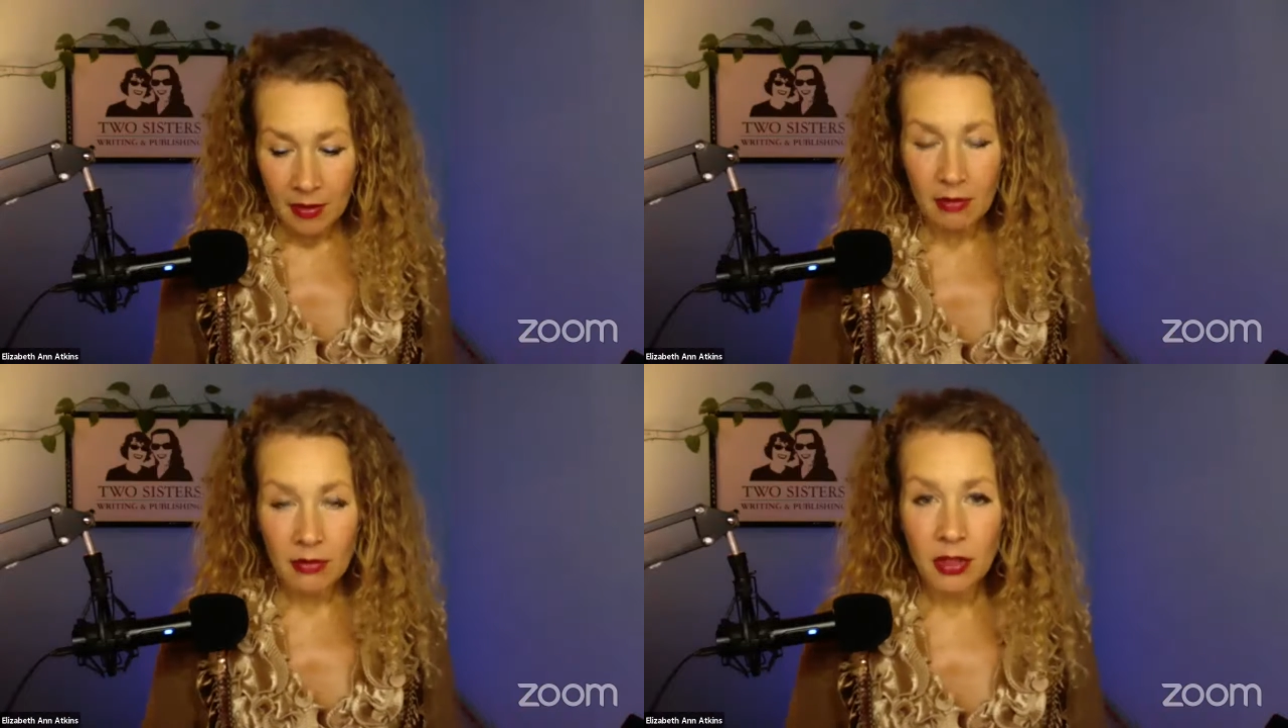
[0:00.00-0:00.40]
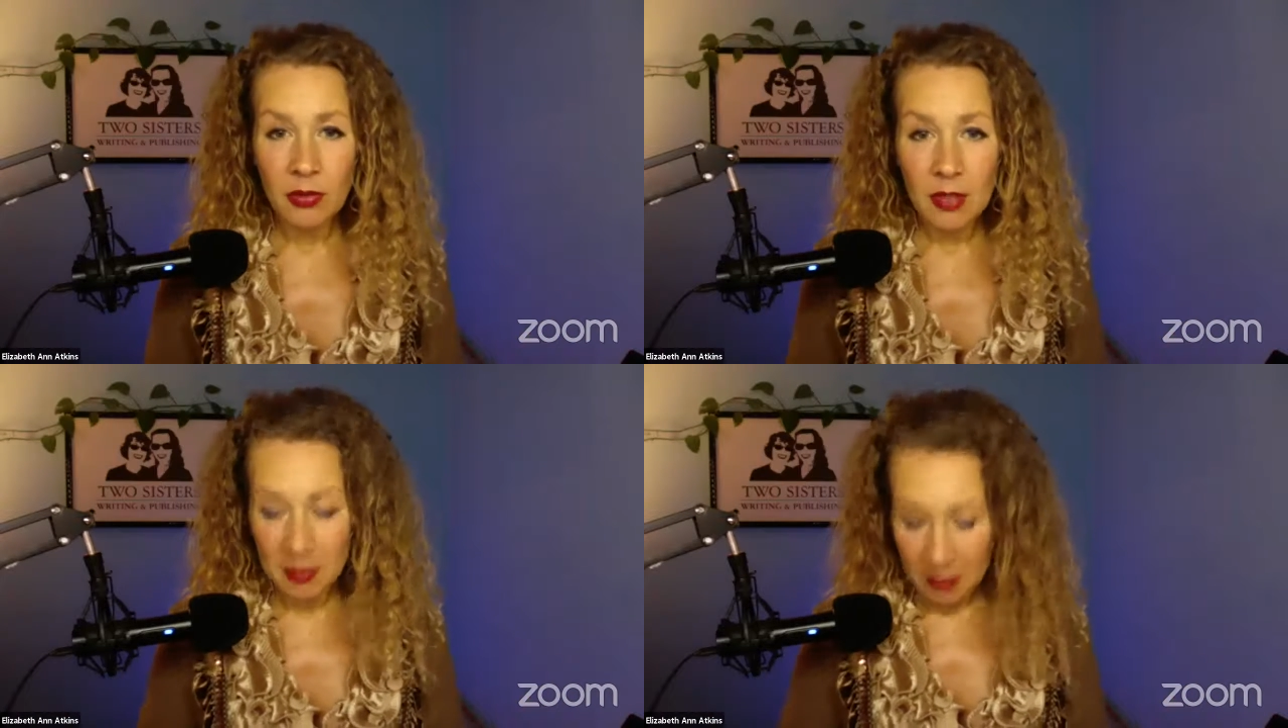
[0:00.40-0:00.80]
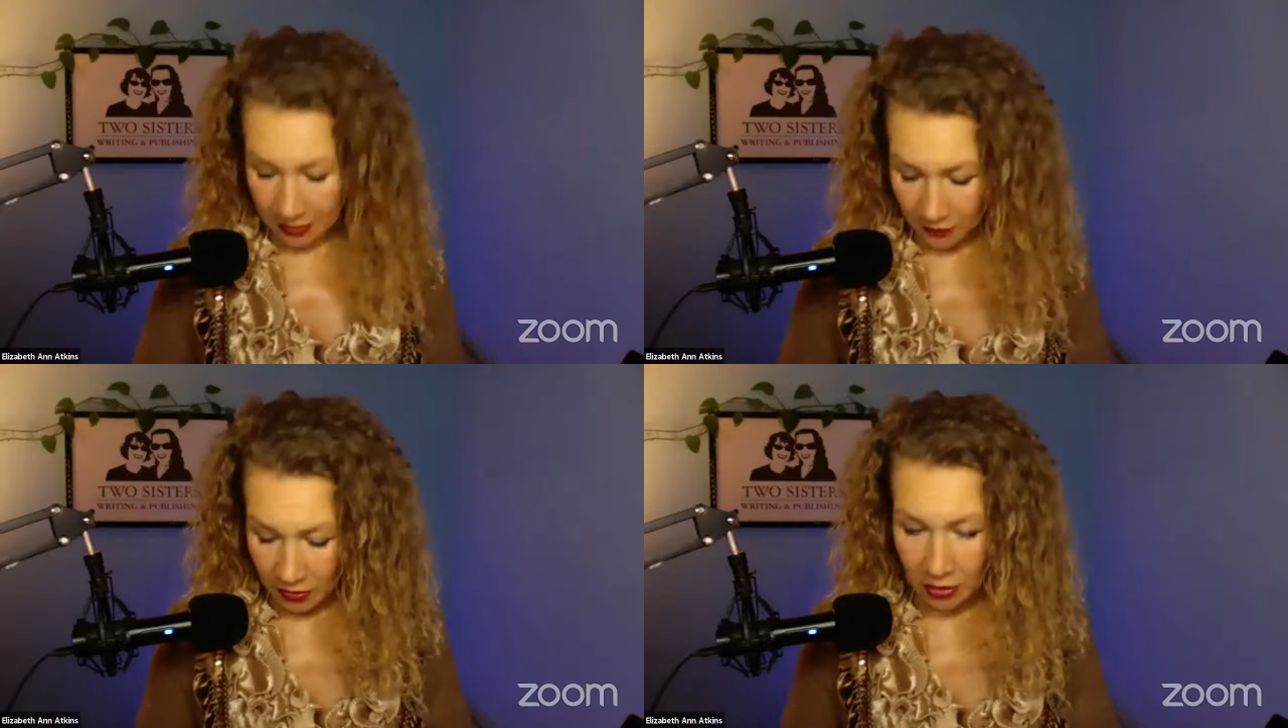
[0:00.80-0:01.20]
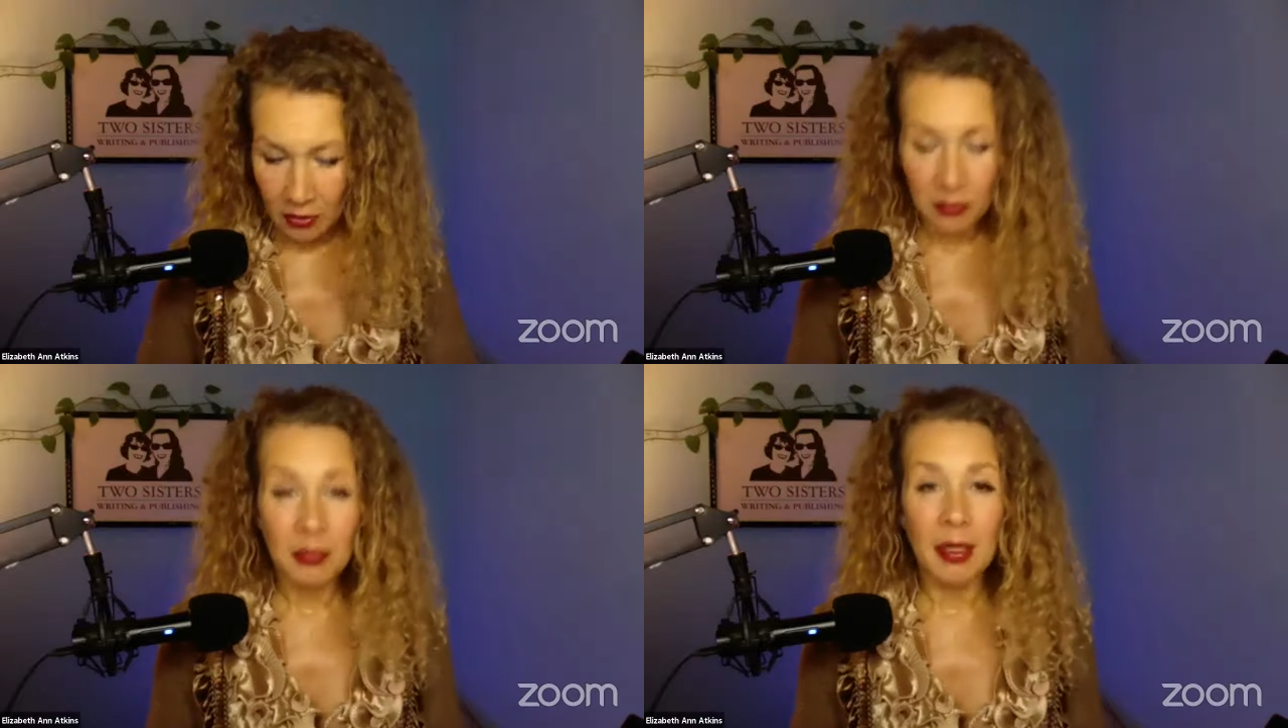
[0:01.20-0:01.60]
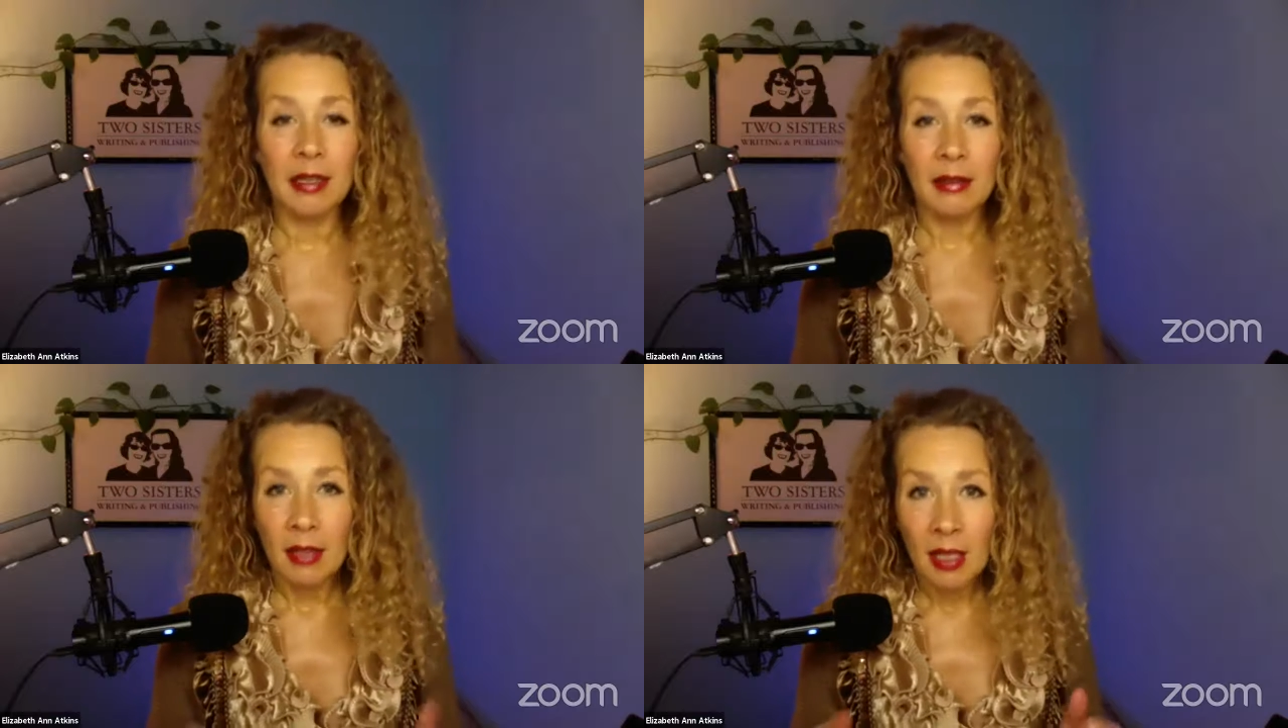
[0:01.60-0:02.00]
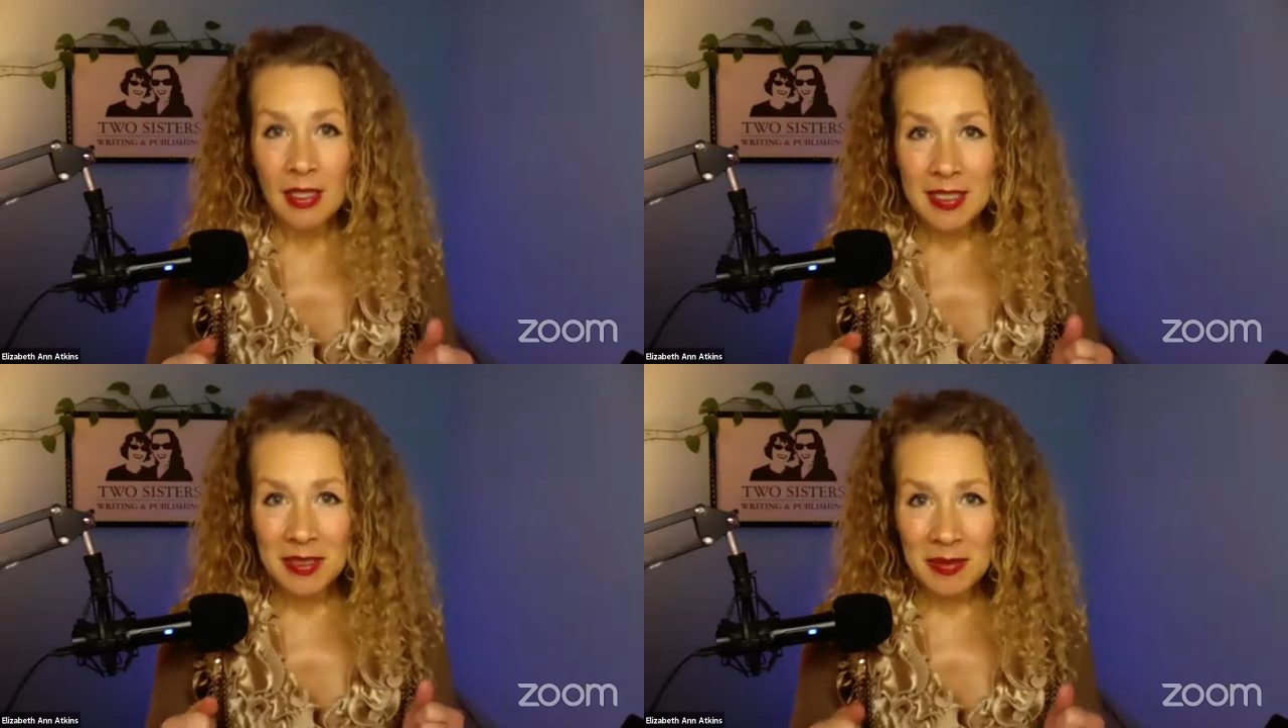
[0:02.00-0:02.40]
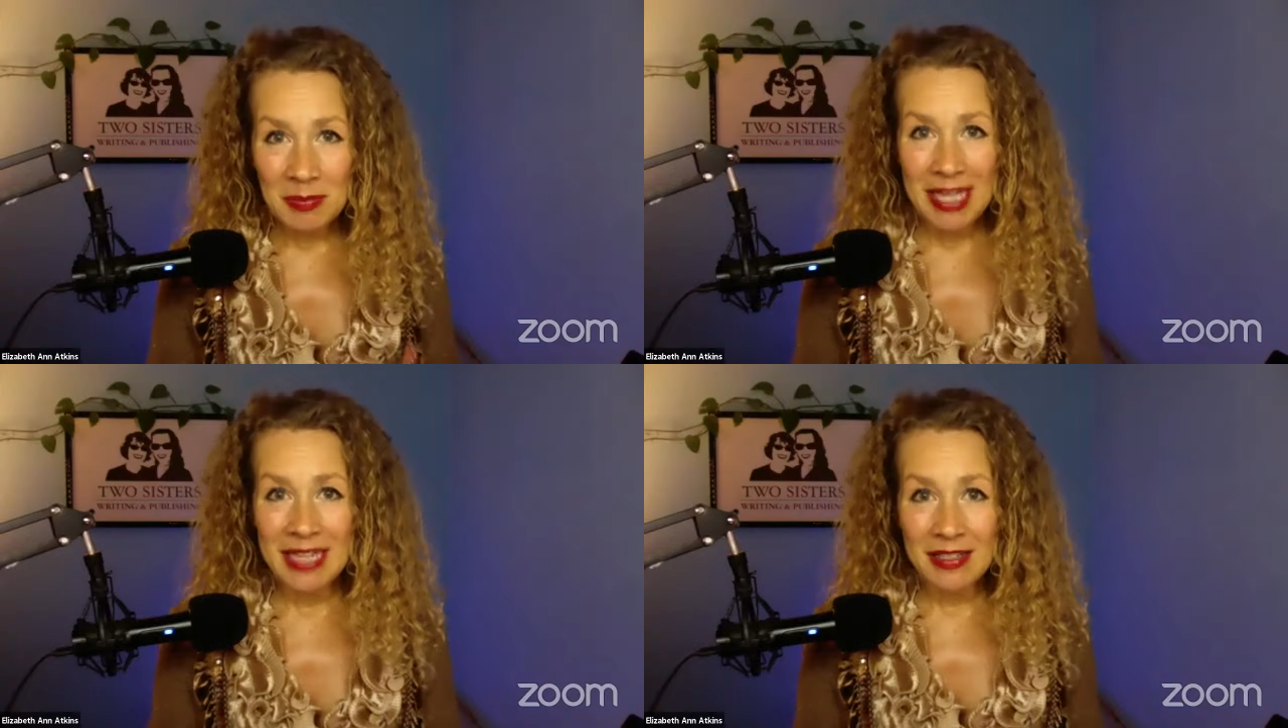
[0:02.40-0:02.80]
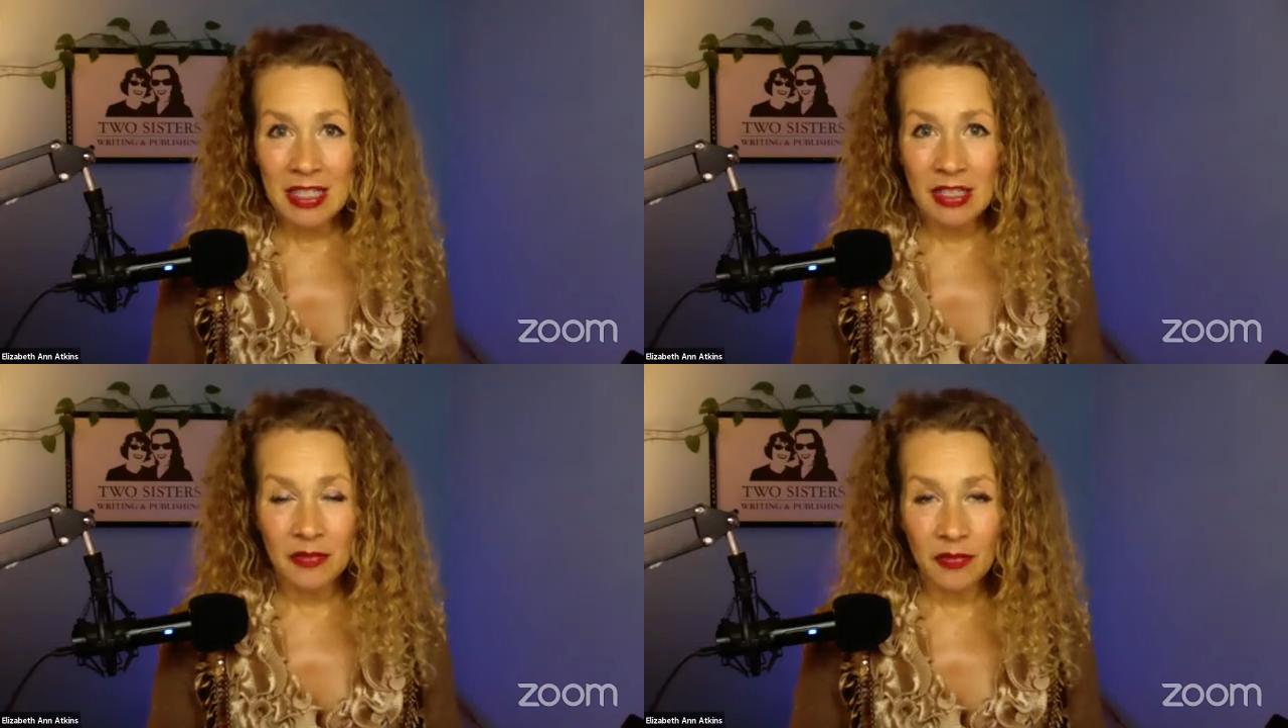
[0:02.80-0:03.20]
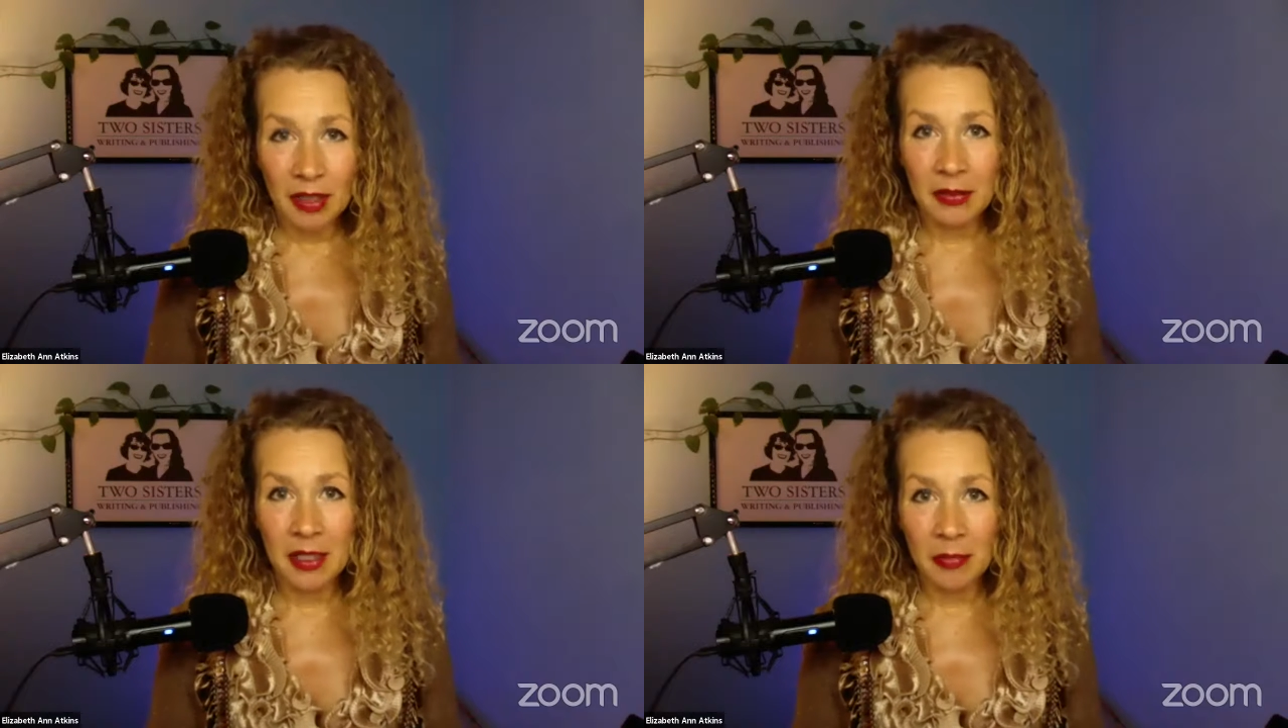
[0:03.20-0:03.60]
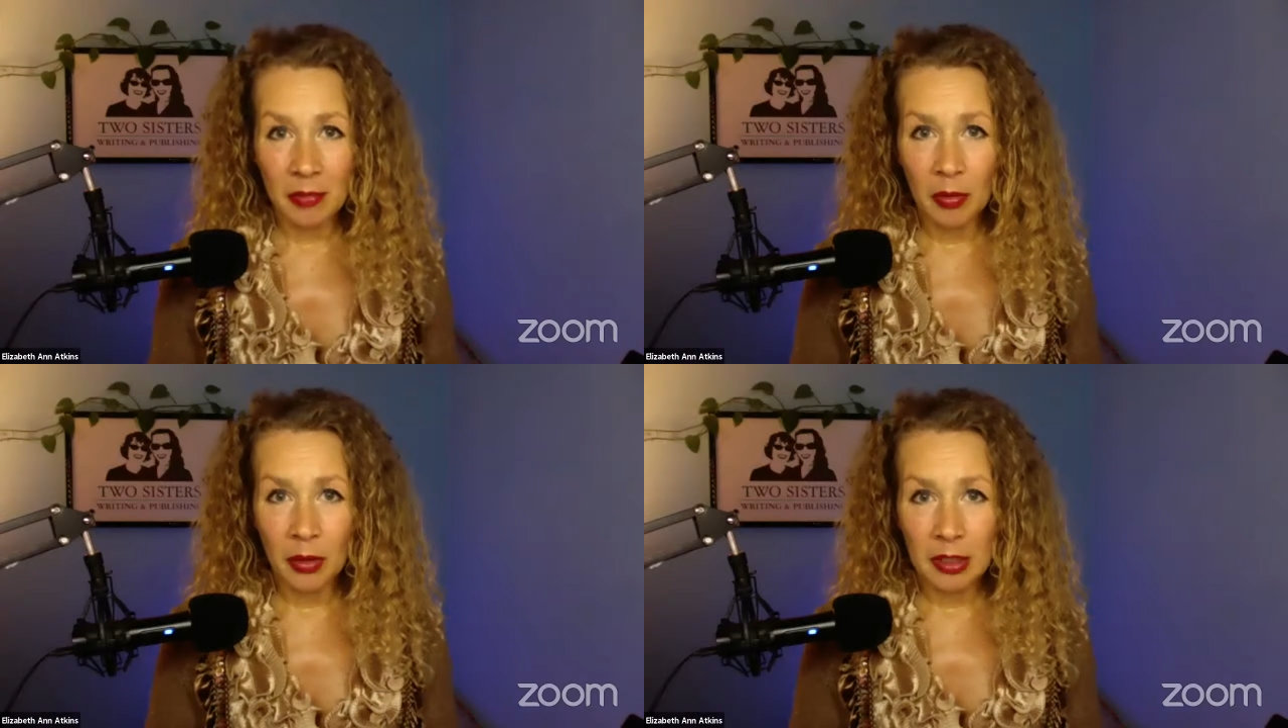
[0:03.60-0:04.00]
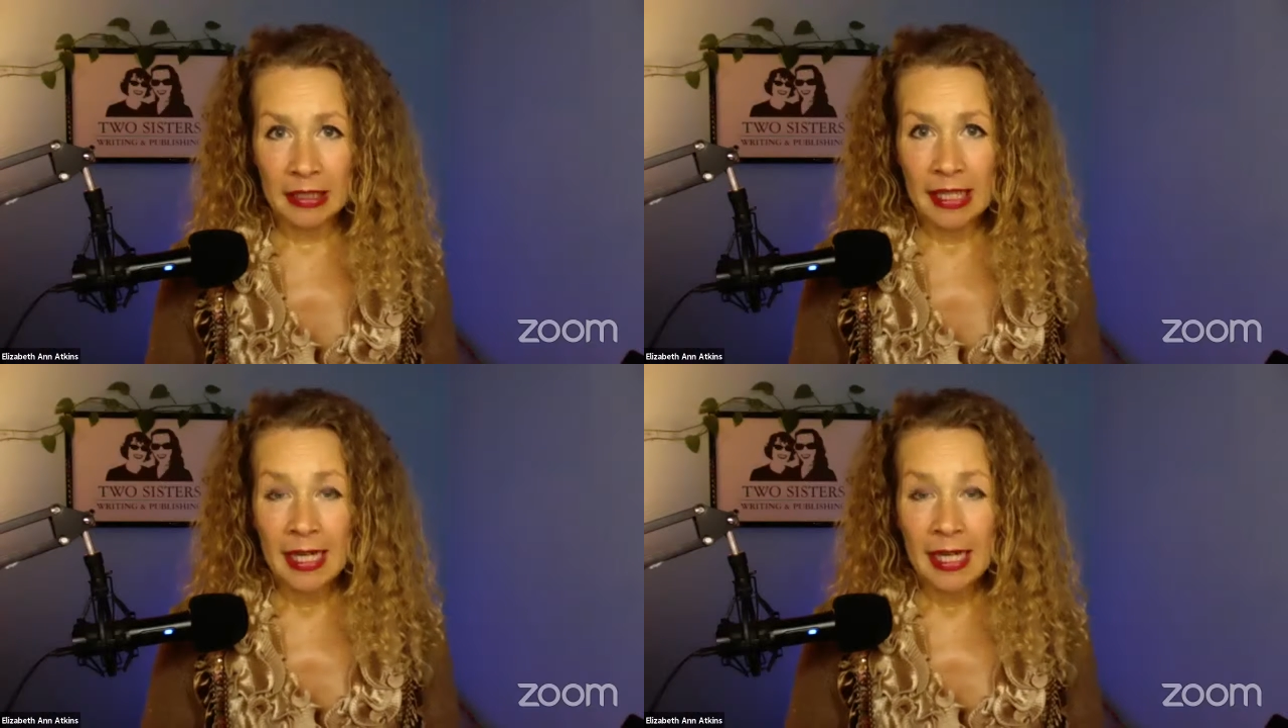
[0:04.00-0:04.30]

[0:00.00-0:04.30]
do what's best for you, but space is very important.